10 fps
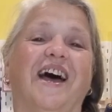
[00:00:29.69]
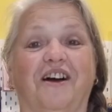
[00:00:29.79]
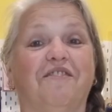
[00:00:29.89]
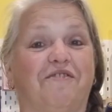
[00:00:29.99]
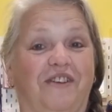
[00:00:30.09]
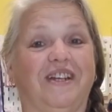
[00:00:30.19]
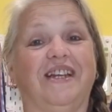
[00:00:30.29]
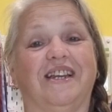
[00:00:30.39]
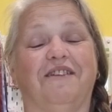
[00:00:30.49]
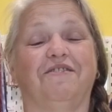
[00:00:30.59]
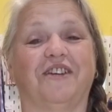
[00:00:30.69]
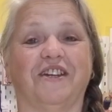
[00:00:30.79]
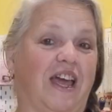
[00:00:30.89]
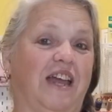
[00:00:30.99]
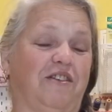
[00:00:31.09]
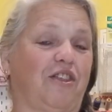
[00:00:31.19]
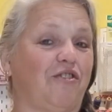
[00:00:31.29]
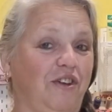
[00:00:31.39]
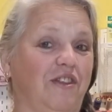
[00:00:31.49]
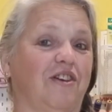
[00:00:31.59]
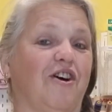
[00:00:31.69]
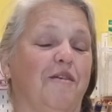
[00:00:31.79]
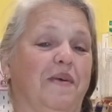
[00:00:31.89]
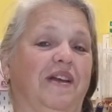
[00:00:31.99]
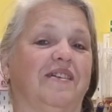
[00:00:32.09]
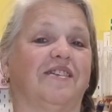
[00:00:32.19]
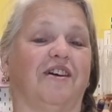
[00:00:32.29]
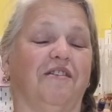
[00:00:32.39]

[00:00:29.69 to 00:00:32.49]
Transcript: I've really loved it. And through the comments,